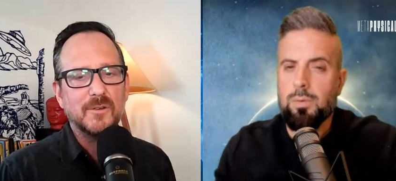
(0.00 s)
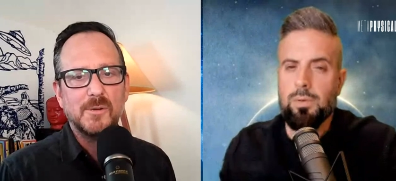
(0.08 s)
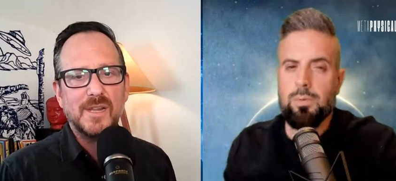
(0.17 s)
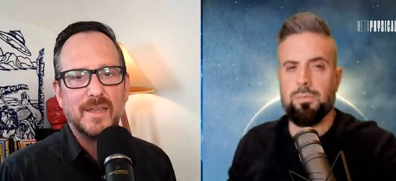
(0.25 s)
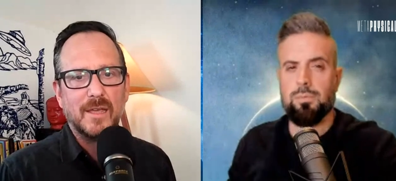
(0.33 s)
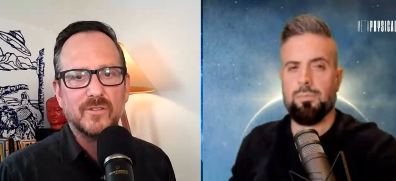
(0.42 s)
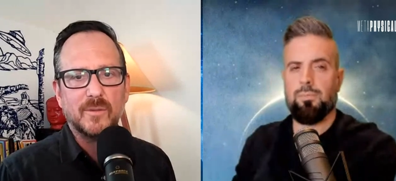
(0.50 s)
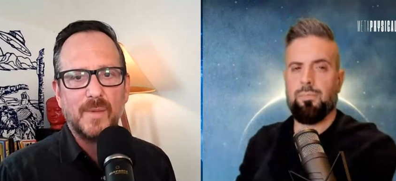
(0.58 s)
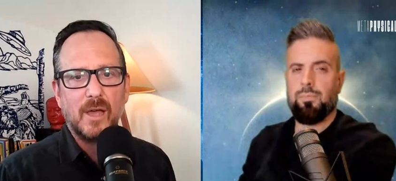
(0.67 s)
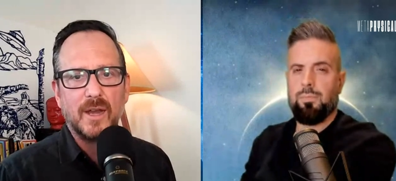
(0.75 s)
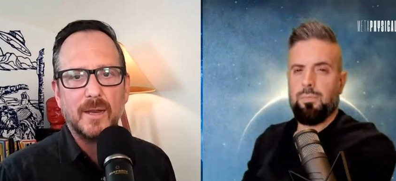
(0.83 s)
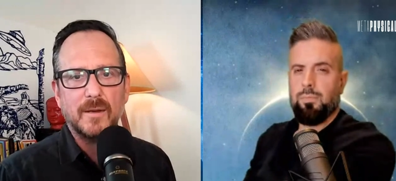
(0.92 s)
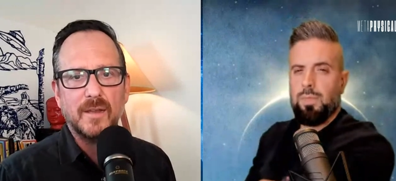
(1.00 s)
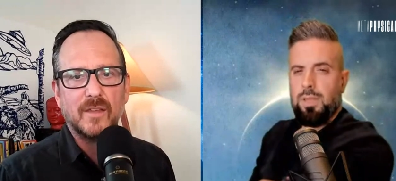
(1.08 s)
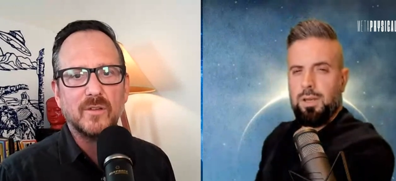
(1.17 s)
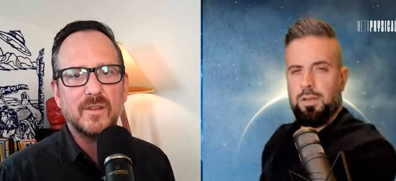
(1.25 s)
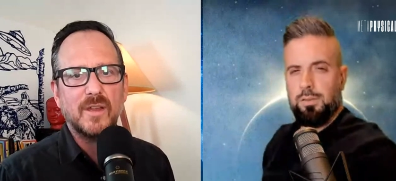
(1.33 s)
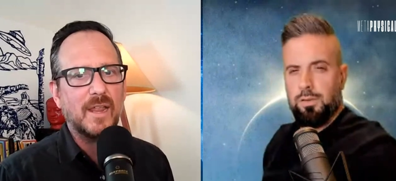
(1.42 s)
Speaker 1: do anything else about it. Well,
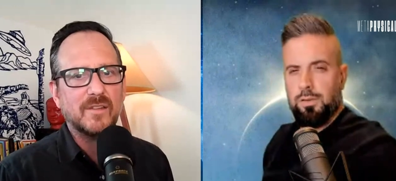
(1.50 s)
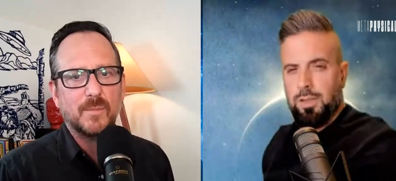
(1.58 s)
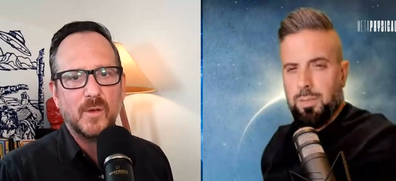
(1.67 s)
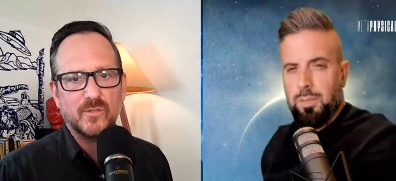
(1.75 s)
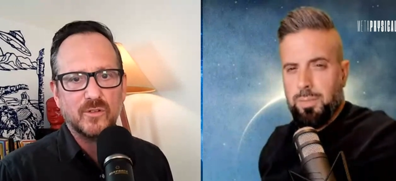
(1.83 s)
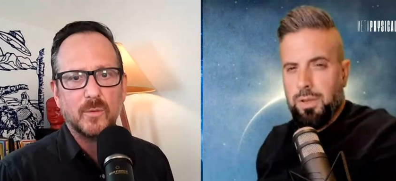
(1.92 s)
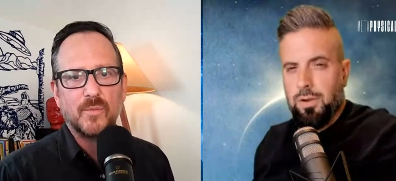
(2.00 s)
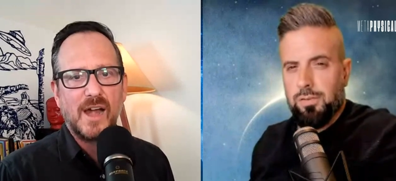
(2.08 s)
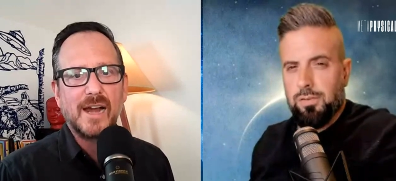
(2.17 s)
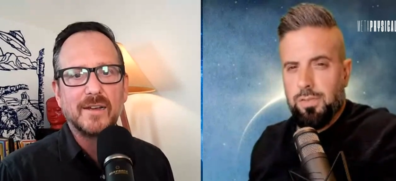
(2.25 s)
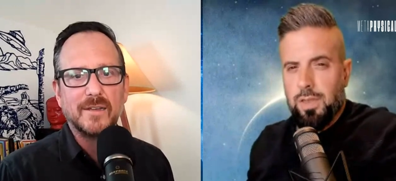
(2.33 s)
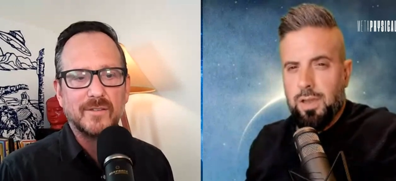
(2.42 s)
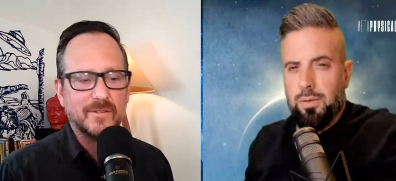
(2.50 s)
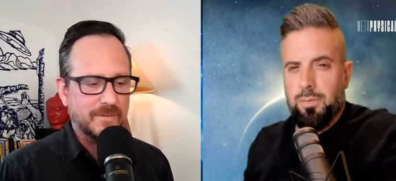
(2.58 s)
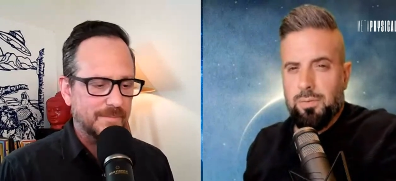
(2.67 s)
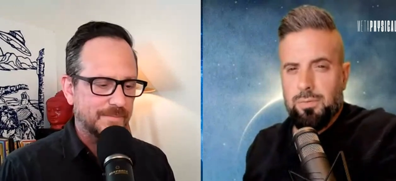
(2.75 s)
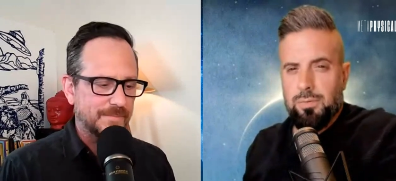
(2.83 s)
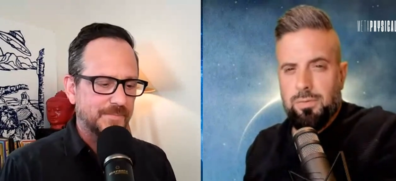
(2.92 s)
it, certainly appears that
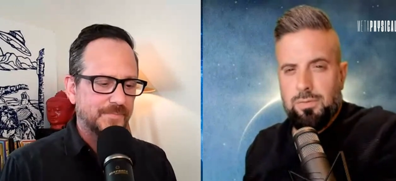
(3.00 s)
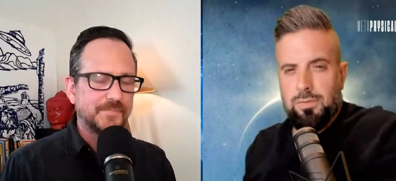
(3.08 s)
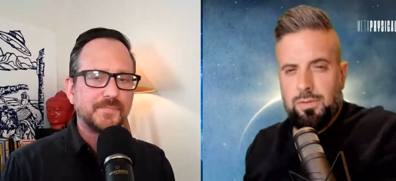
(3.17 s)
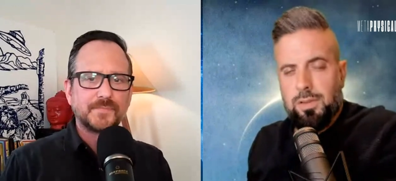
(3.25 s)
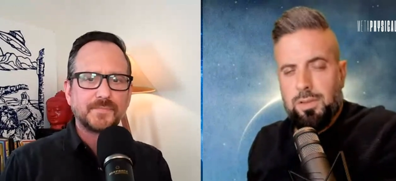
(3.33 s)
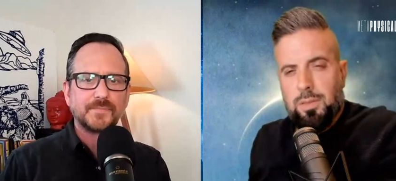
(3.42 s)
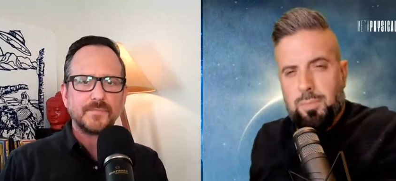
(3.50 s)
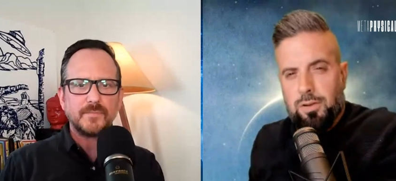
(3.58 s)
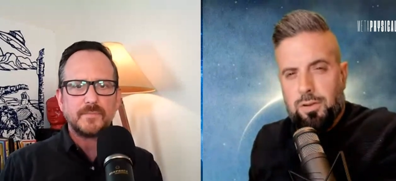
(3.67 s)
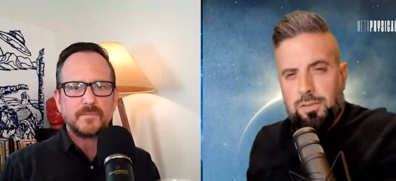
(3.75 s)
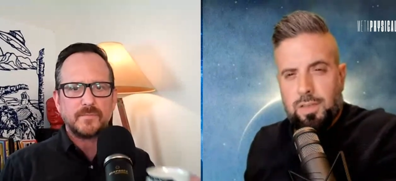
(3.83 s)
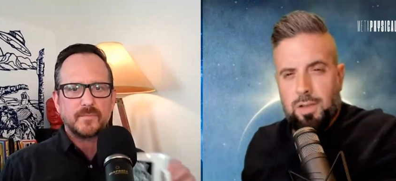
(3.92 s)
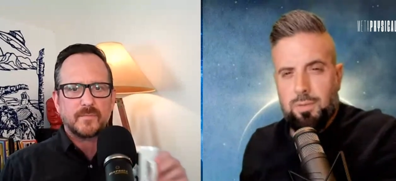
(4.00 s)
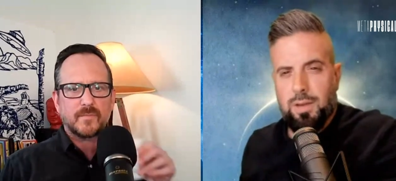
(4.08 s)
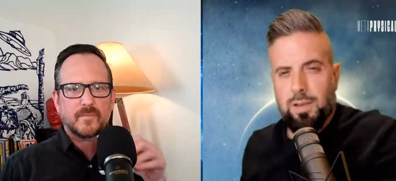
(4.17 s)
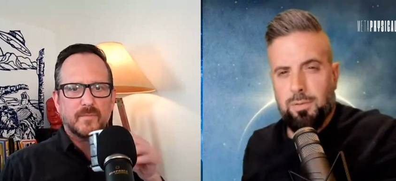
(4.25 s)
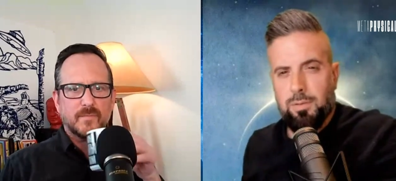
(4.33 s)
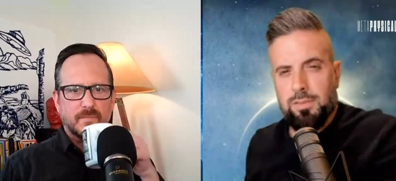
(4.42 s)
Speaker 2: it certainly appears that way
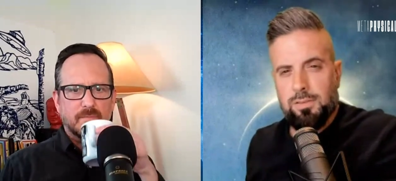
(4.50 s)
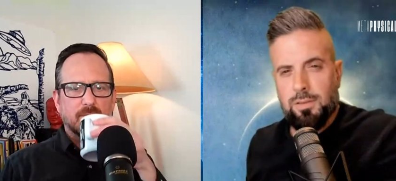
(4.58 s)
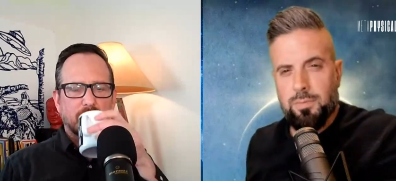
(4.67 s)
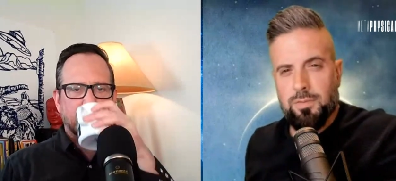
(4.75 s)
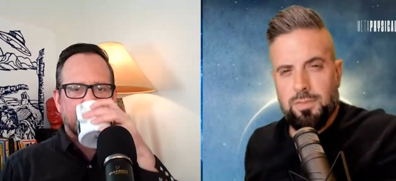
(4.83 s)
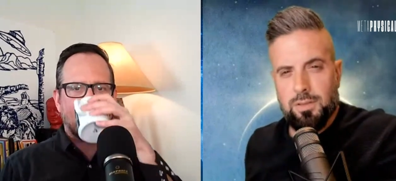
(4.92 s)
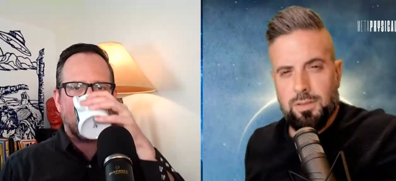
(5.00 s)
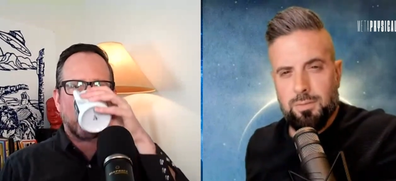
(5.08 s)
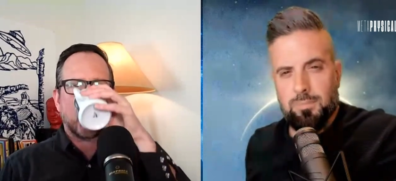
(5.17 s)
with some of the